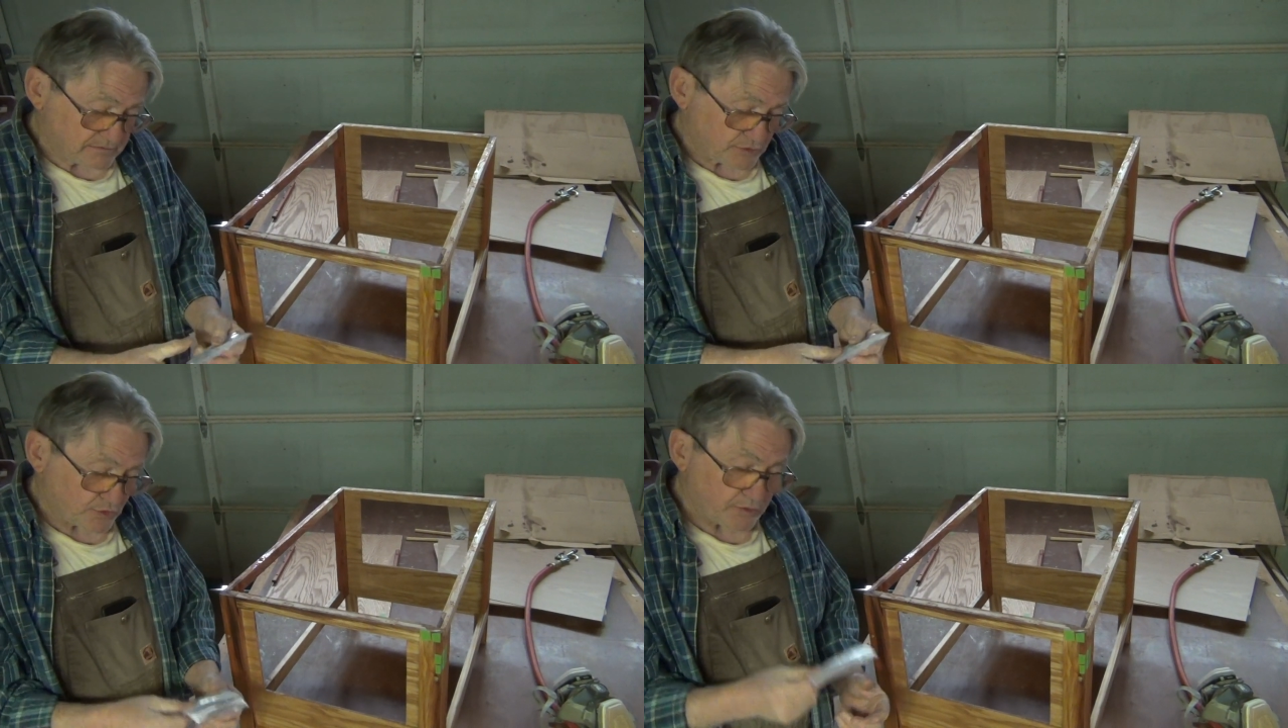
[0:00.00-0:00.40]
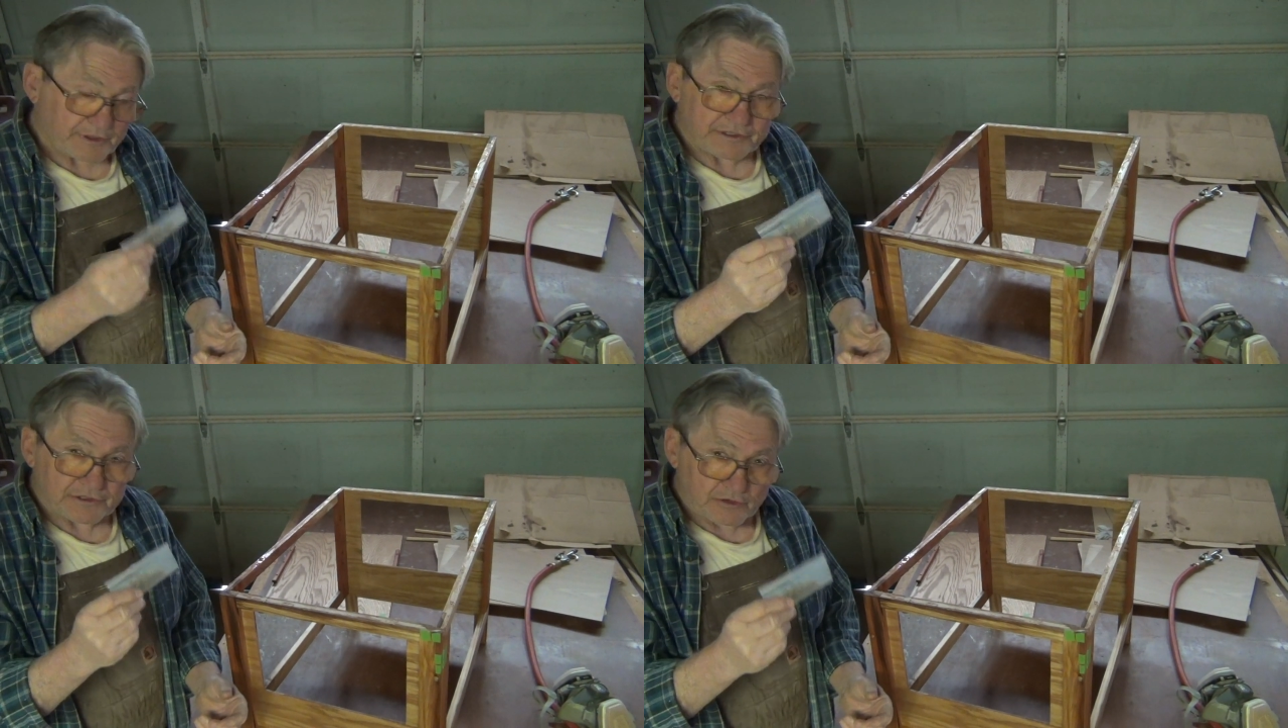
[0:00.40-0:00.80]
Throw them
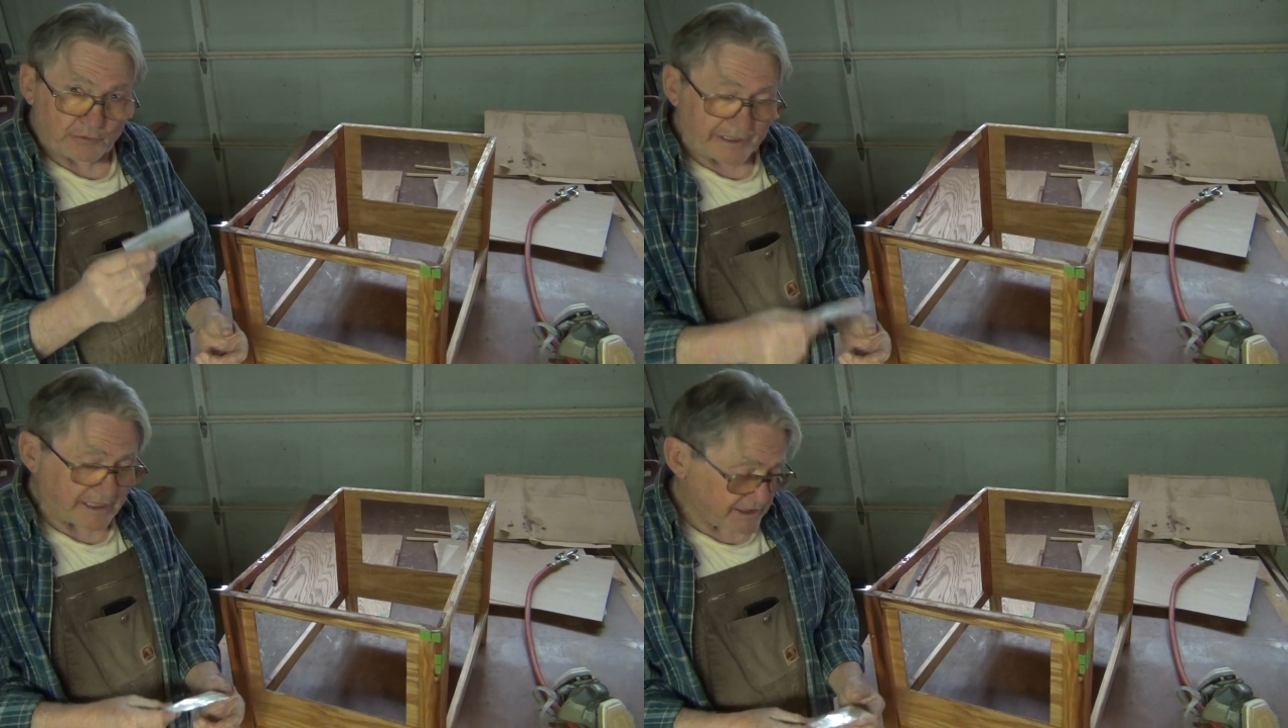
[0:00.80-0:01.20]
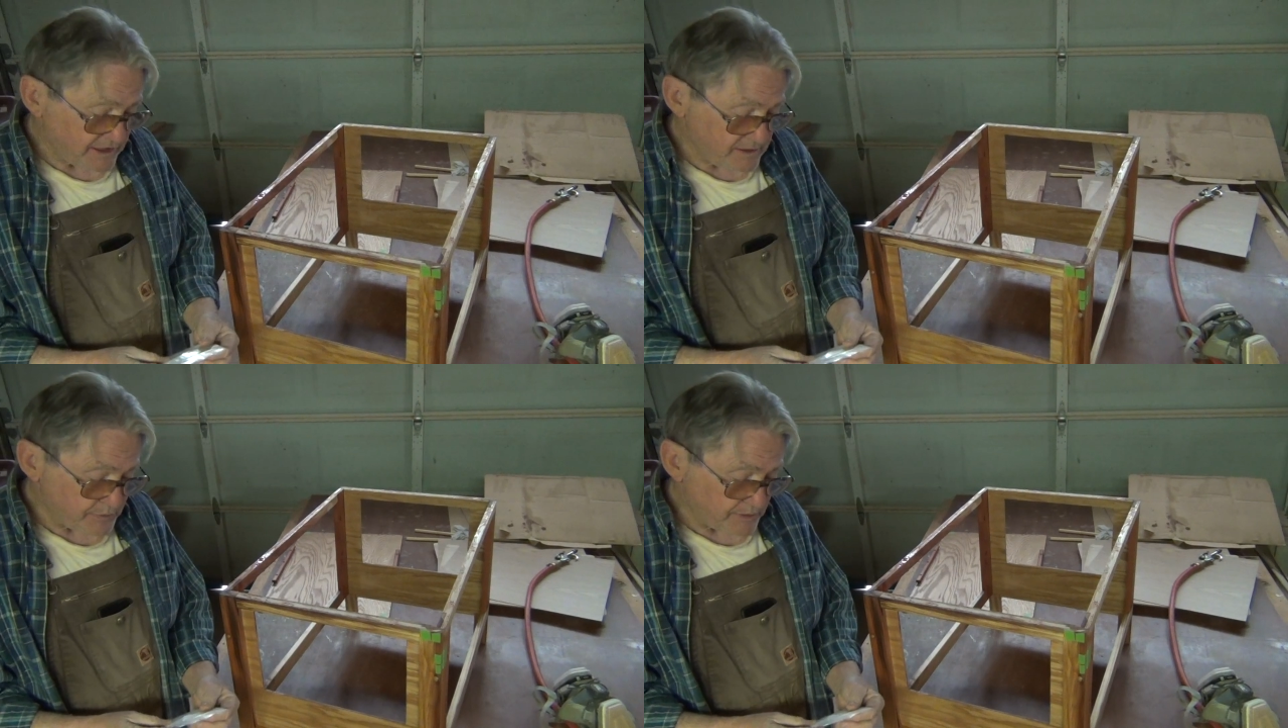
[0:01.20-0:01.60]
in this little bag.
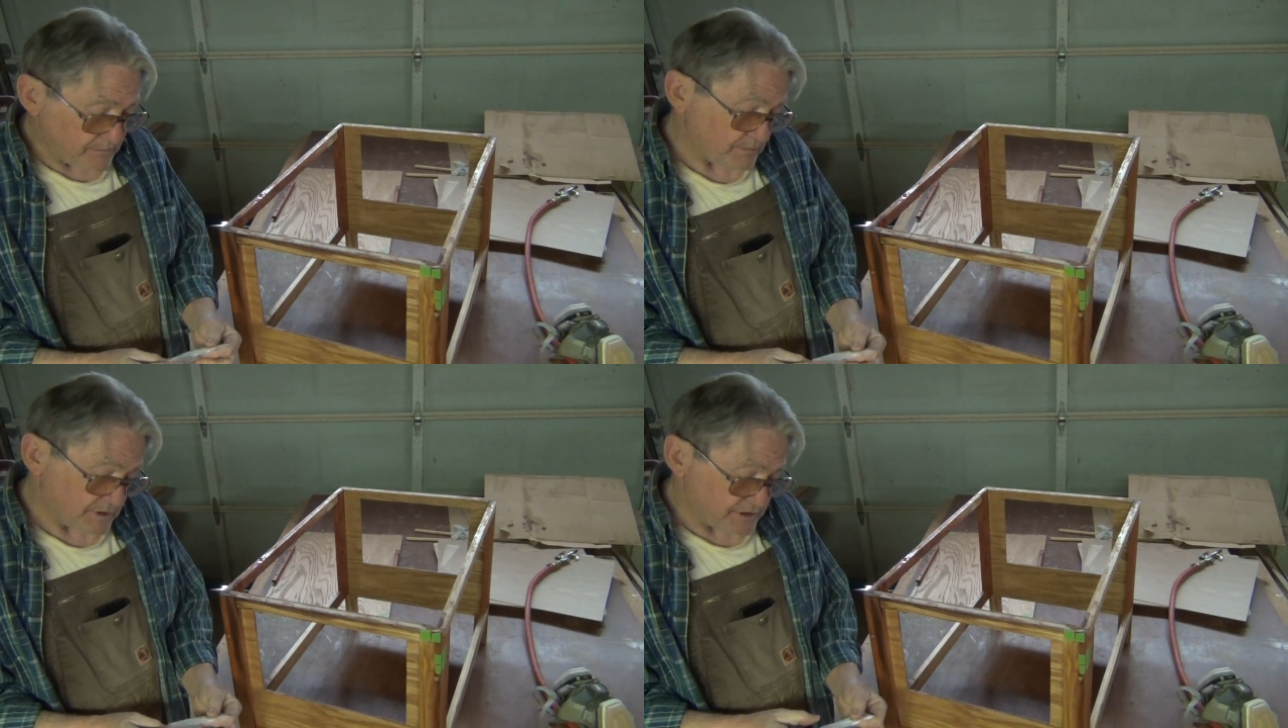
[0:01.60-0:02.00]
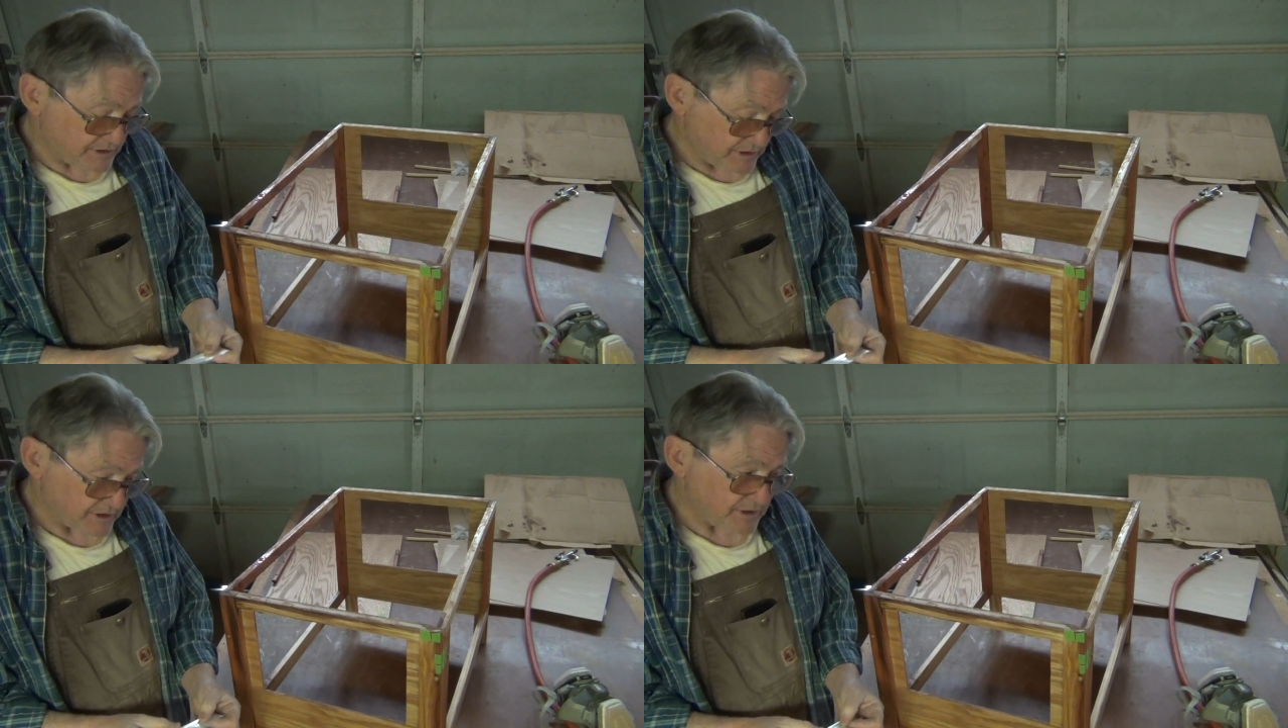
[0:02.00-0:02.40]
Keep it.
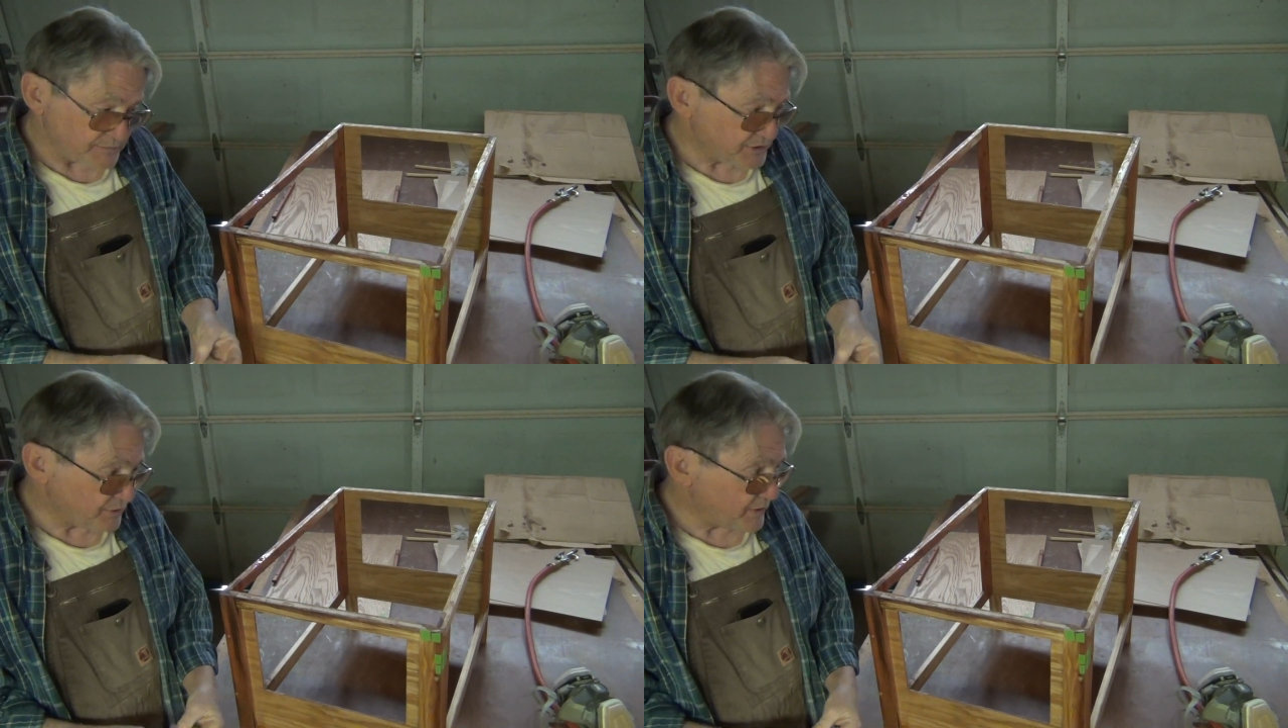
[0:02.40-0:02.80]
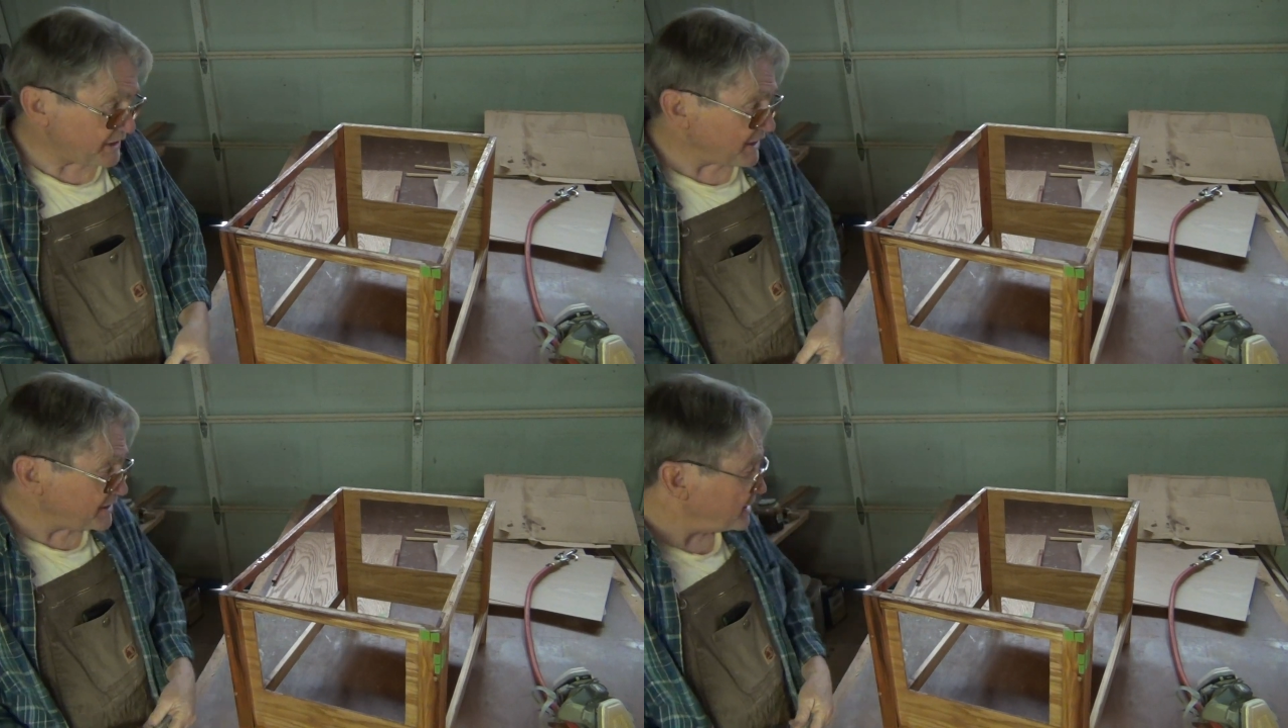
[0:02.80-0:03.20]
It comes in quite
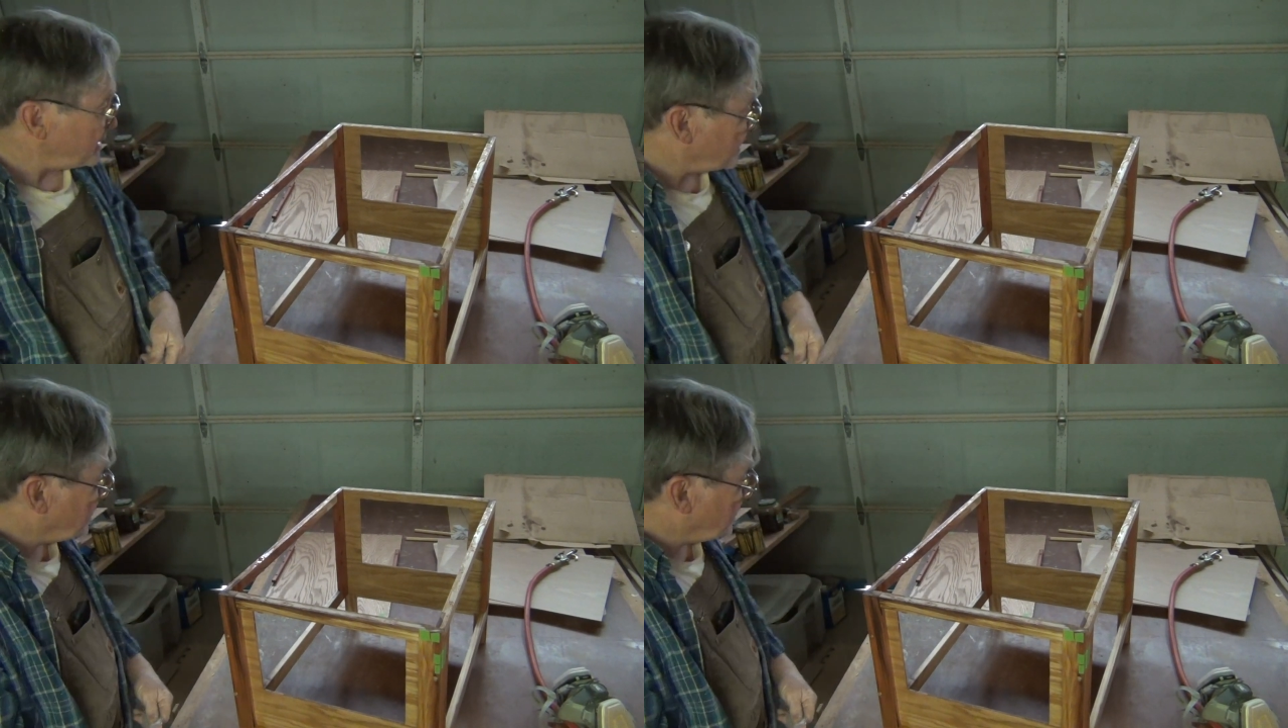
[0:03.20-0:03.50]
handy.